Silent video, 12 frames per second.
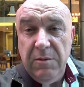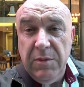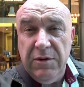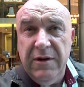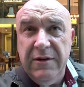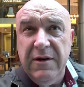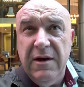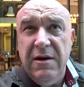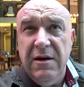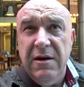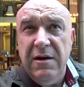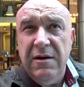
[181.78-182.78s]
but there's
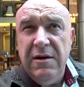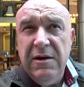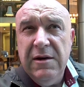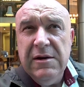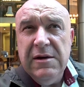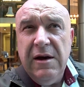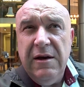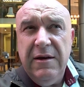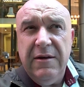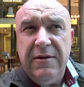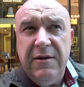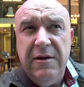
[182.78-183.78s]
a, I
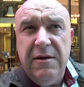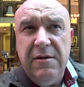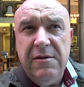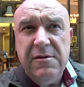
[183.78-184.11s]
think it's the,